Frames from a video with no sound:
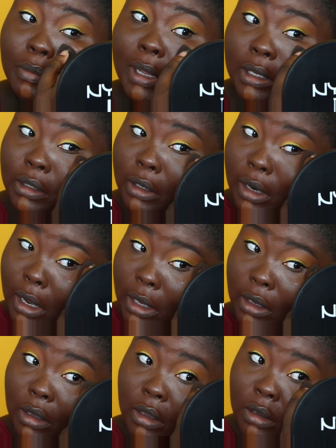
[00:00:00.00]
for my under eye,
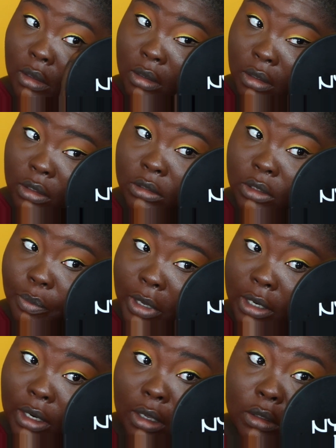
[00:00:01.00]

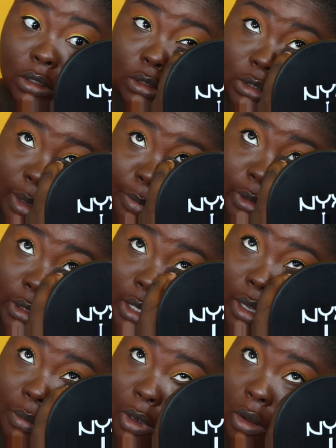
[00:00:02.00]
depending on the type of
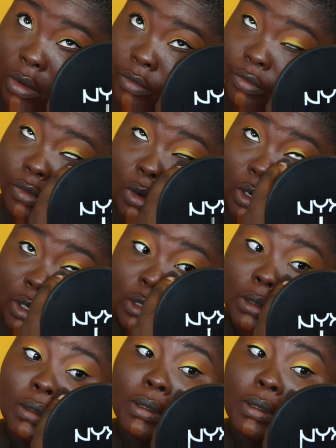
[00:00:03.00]
look I'm going for.